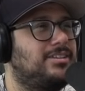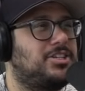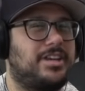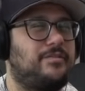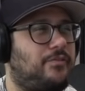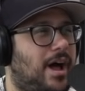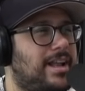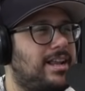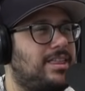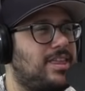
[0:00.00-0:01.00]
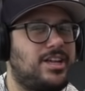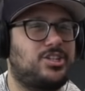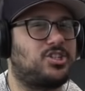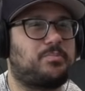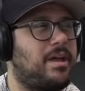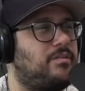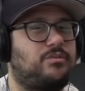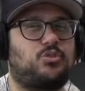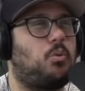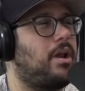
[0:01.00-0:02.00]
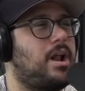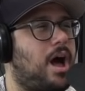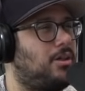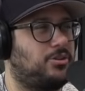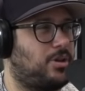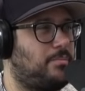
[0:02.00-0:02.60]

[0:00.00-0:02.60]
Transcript: didn't find anything, and just spent twenty dollars on